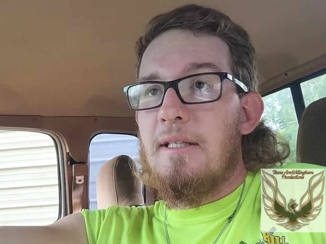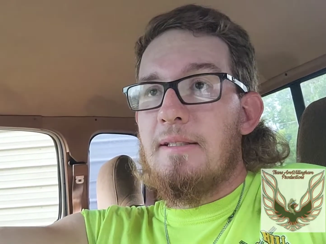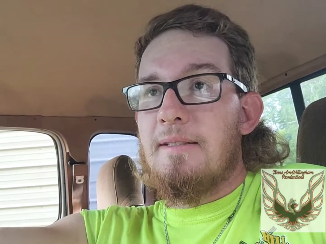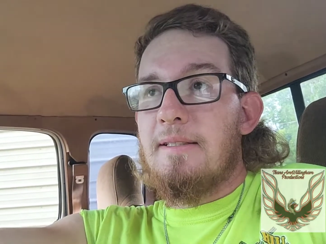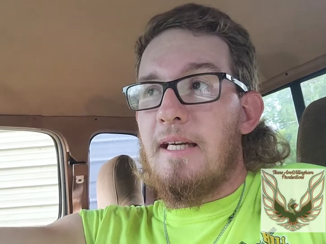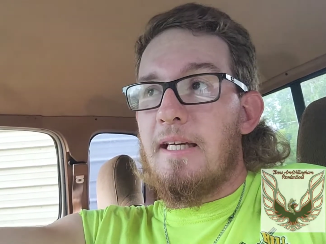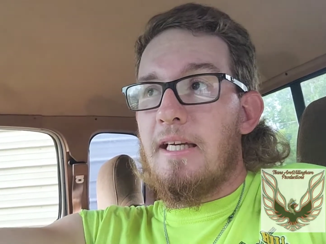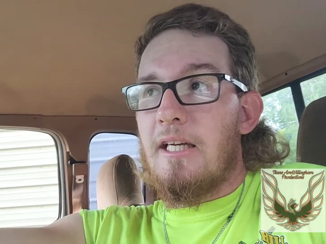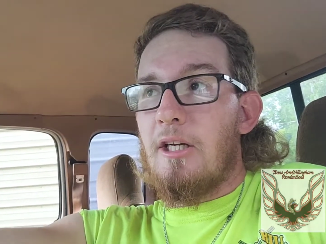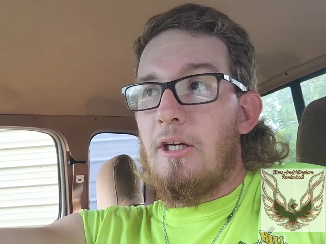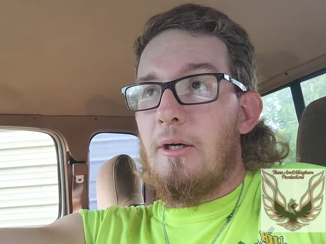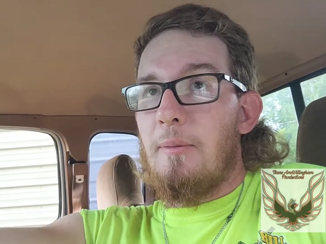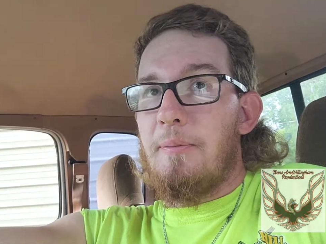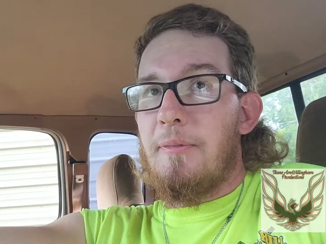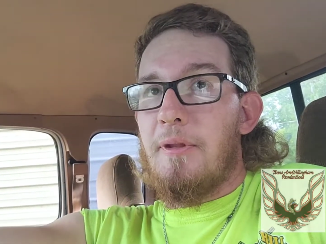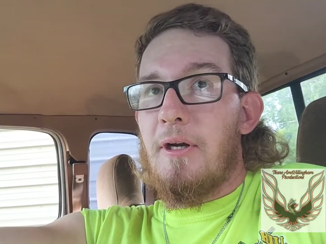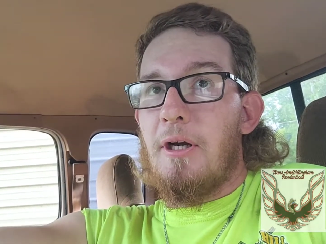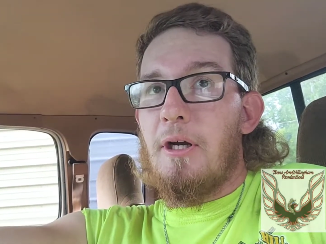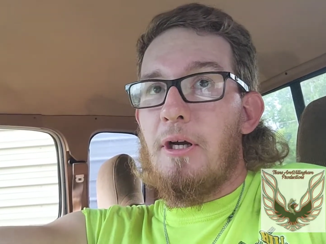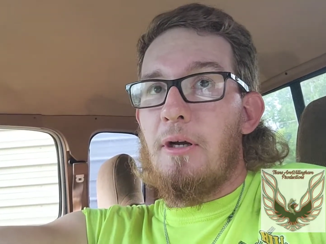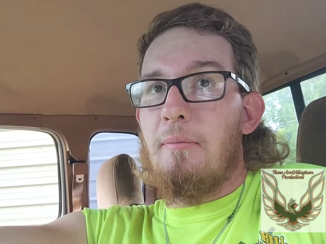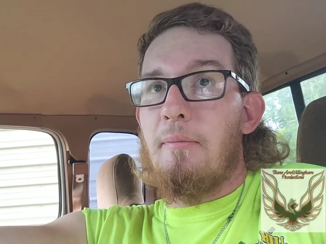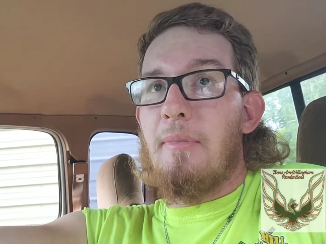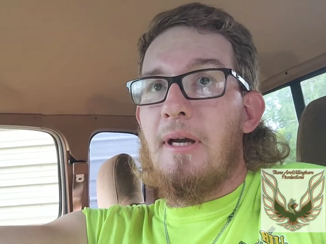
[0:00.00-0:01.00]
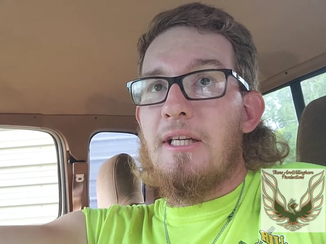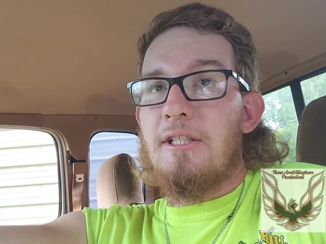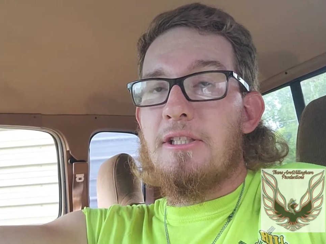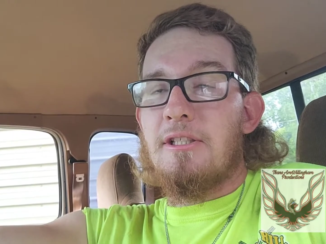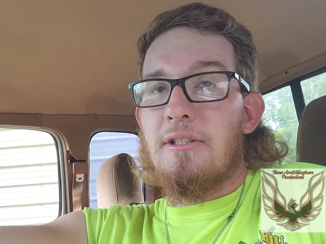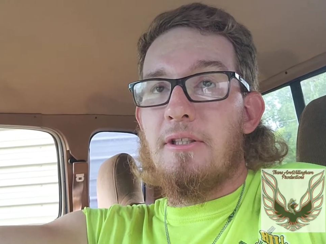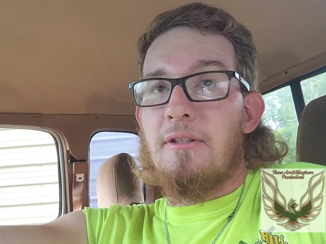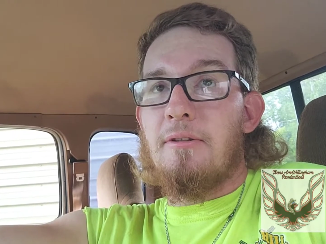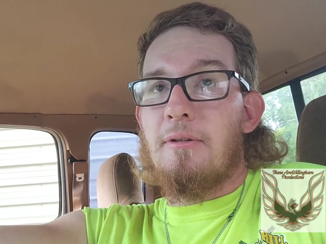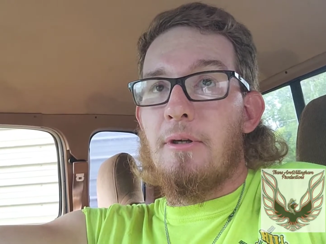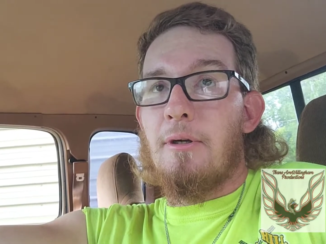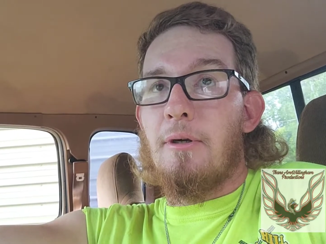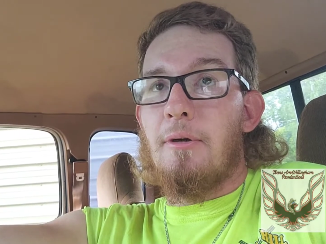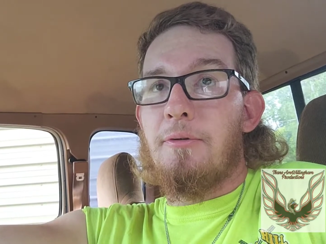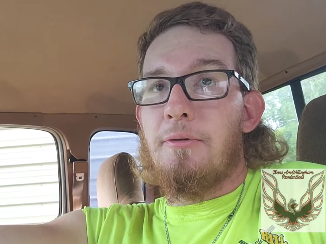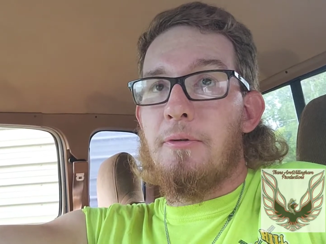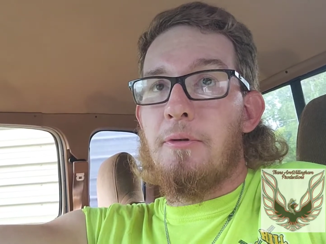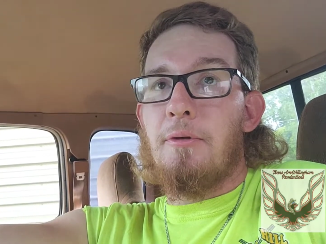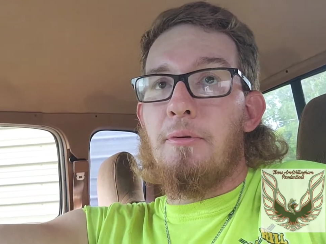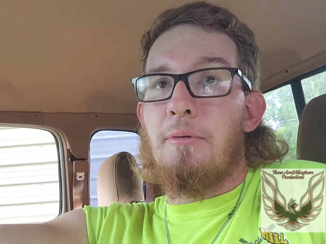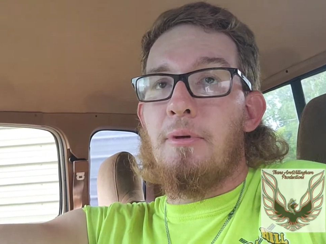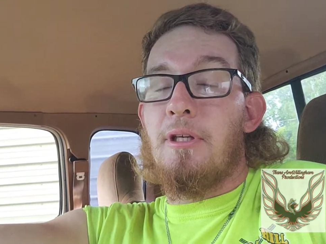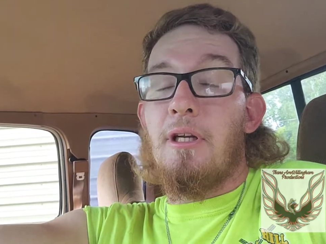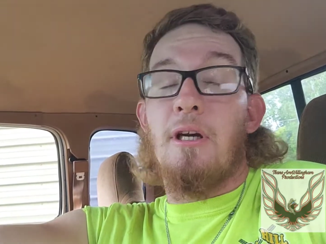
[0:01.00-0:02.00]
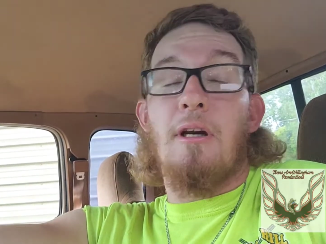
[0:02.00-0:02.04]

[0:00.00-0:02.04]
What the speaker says: take it up there, and basically throw it to the window.